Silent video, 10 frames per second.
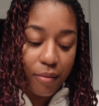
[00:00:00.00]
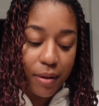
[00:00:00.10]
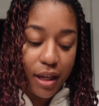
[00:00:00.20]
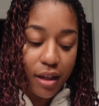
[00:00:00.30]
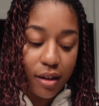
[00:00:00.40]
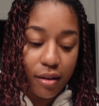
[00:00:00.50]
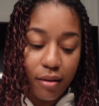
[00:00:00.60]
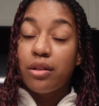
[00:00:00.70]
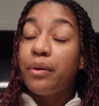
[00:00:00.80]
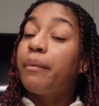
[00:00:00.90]
been
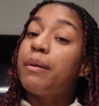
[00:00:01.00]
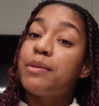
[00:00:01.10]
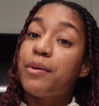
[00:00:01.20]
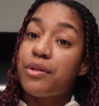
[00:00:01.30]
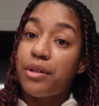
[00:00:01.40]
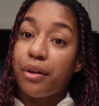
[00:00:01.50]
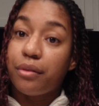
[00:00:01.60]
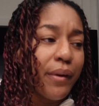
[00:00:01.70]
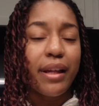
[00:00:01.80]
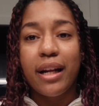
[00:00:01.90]
doing what I'm supposed to do
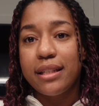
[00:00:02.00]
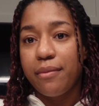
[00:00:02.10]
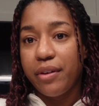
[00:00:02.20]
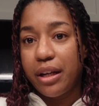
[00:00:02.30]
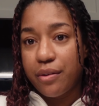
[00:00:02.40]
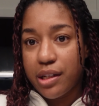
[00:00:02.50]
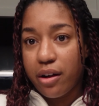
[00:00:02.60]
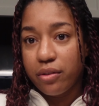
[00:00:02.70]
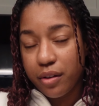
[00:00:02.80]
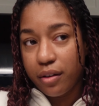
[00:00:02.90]
with getting some videos
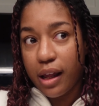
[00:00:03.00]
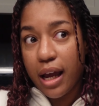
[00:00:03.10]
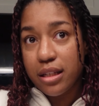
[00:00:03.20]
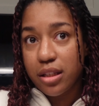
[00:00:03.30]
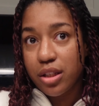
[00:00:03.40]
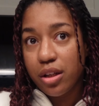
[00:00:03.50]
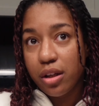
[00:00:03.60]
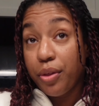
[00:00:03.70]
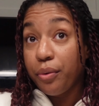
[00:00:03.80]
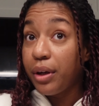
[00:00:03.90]
out. The last
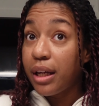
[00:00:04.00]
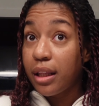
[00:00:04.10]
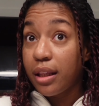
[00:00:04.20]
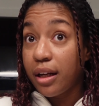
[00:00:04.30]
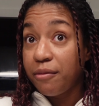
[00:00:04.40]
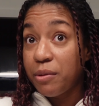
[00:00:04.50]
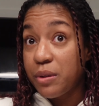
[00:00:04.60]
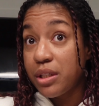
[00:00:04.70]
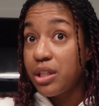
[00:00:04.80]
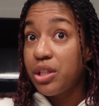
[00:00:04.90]
3 that I've
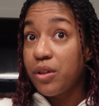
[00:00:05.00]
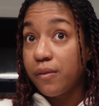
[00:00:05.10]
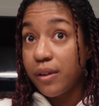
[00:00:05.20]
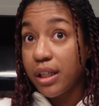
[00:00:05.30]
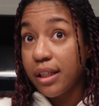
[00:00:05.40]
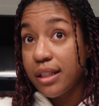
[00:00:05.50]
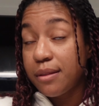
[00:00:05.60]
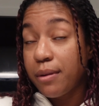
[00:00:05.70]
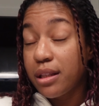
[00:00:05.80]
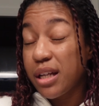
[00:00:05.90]
posted so far, at
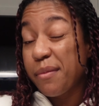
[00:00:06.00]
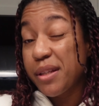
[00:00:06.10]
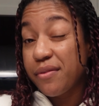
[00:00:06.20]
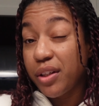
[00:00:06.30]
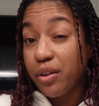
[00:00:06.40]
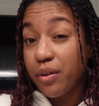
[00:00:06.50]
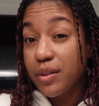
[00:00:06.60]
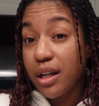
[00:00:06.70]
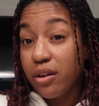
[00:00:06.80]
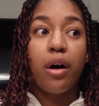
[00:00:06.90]
least by the time this video goes
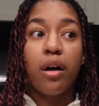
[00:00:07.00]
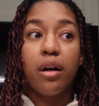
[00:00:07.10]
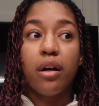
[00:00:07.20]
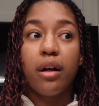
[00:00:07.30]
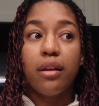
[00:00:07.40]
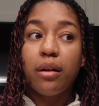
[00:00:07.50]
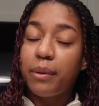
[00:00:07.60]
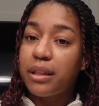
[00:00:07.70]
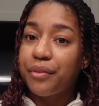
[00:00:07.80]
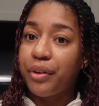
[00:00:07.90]
out, are a little
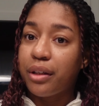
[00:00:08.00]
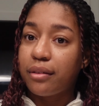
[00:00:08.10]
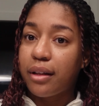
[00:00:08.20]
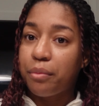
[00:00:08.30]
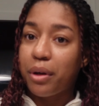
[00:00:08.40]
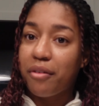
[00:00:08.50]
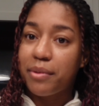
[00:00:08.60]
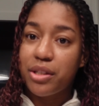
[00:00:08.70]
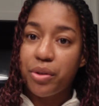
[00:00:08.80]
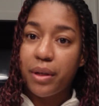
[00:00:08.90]
bit different than what I've
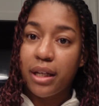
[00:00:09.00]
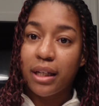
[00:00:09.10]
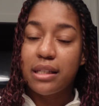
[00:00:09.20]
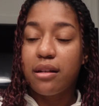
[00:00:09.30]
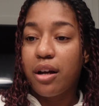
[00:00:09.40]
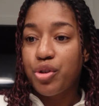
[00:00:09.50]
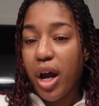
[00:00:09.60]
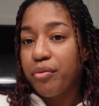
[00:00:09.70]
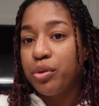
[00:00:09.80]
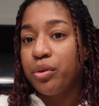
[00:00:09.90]
been doing. It's not
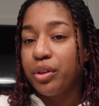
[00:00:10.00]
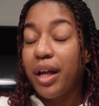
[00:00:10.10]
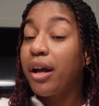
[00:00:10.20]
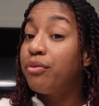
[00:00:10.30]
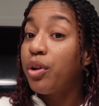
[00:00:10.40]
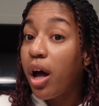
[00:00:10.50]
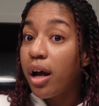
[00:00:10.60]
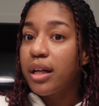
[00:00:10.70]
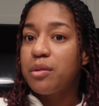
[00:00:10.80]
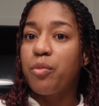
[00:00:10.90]
travel or like
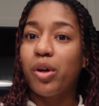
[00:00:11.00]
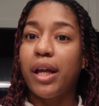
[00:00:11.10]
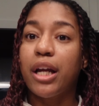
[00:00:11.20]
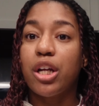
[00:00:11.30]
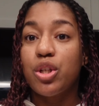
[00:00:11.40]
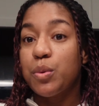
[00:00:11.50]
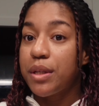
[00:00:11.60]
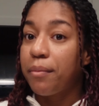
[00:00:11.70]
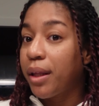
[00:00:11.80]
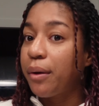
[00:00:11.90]
vlog, it's more like do
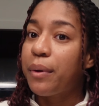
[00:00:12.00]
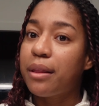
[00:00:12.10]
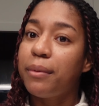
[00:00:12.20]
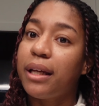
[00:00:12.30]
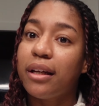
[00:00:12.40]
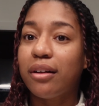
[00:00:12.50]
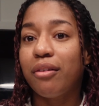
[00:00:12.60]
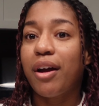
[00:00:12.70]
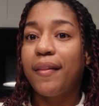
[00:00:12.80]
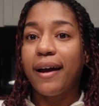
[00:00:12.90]
something with me
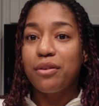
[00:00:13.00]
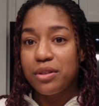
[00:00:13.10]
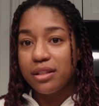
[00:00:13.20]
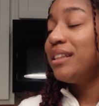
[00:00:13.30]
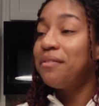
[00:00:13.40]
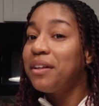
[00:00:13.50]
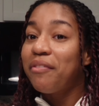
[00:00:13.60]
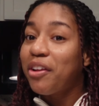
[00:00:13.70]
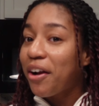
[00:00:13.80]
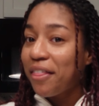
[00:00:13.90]
around the house. Definitely
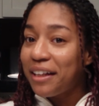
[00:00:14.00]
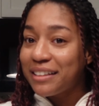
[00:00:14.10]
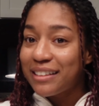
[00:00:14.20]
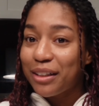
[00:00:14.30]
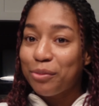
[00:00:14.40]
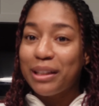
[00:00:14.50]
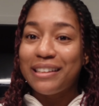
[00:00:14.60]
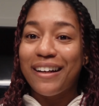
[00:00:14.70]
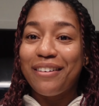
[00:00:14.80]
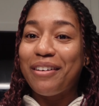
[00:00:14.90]
have a lot of things that are being
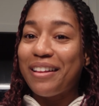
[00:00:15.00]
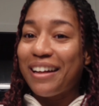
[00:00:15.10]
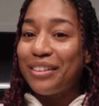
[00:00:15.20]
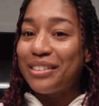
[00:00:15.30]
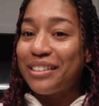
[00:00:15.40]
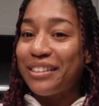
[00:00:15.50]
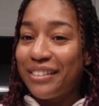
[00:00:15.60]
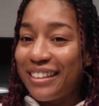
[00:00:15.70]
done around the house, so